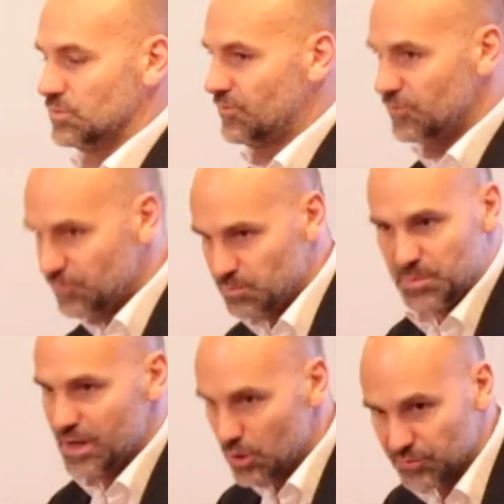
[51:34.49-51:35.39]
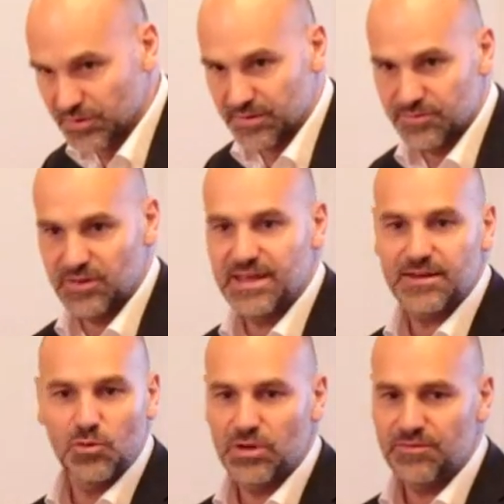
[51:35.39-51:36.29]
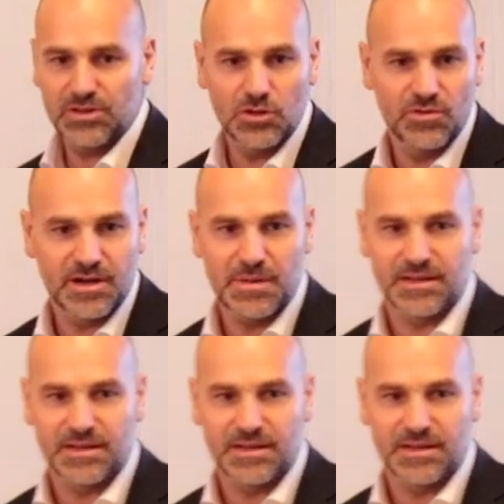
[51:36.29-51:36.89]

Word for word: would be over. Forget all everything you read